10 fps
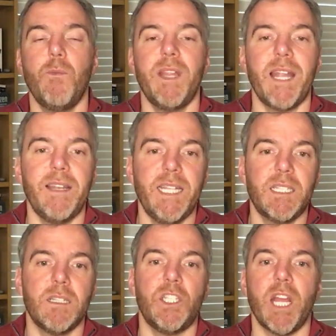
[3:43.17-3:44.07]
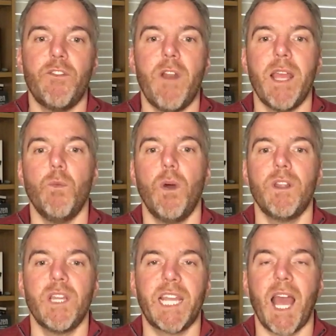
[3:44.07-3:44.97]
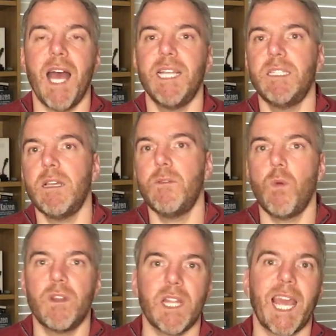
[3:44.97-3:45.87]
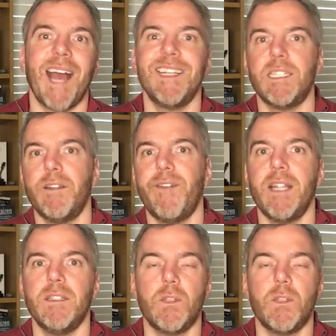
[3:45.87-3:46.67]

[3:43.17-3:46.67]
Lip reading: we then need to generate what are the Kaizen events,